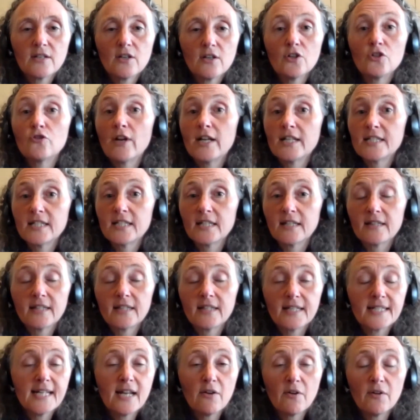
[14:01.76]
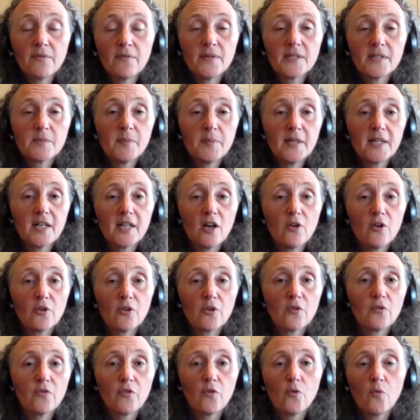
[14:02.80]
addressing things. Now, if it's been going
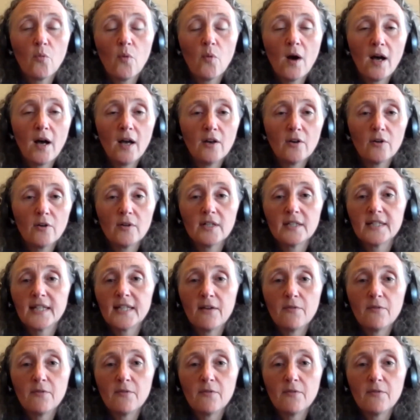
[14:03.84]
on for a while and